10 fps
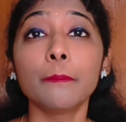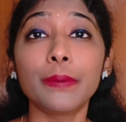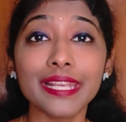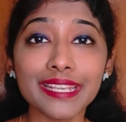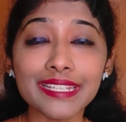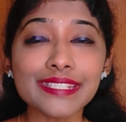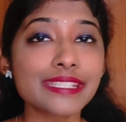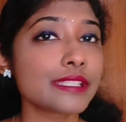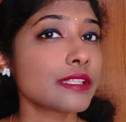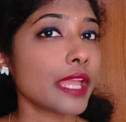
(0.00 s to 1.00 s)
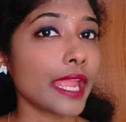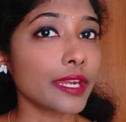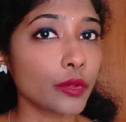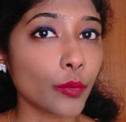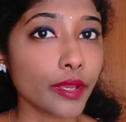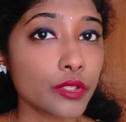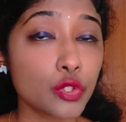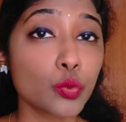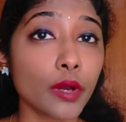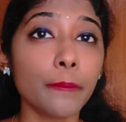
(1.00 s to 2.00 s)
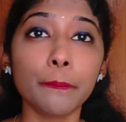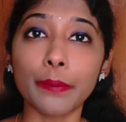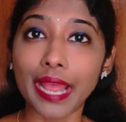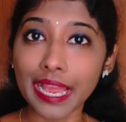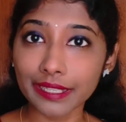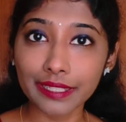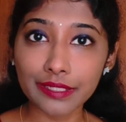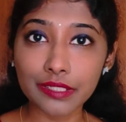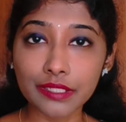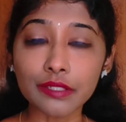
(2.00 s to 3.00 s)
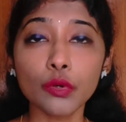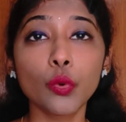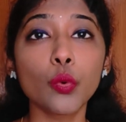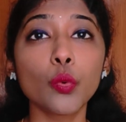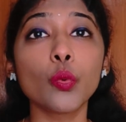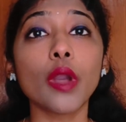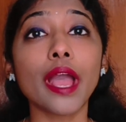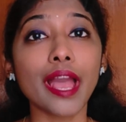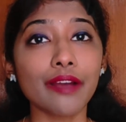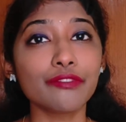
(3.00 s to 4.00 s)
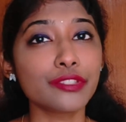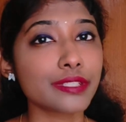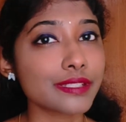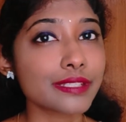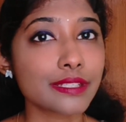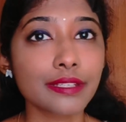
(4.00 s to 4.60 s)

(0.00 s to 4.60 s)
please inquire to a practitioner who have just